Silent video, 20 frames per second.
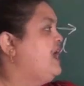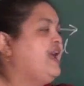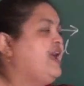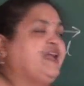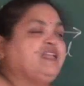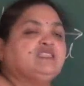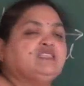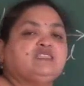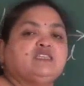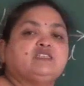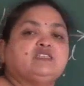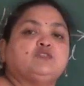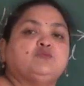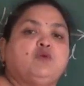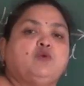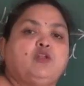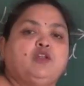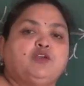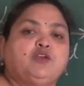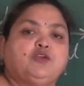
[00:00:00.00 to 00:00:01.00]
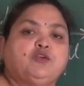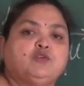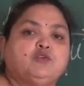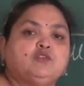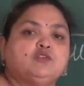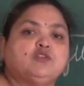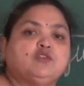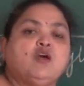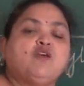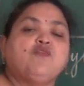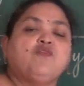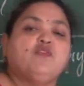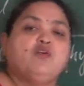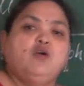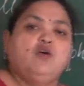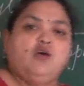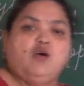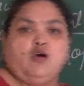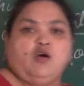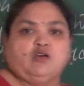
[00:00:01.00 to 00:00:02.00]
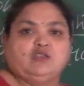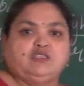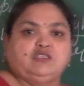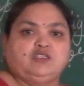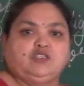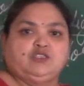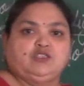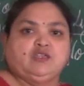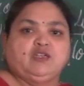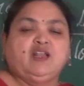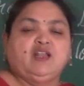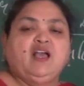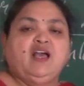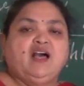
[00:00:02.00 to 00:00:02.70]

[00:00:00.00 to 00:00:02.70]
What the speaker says: and 6 molecules of oxygen.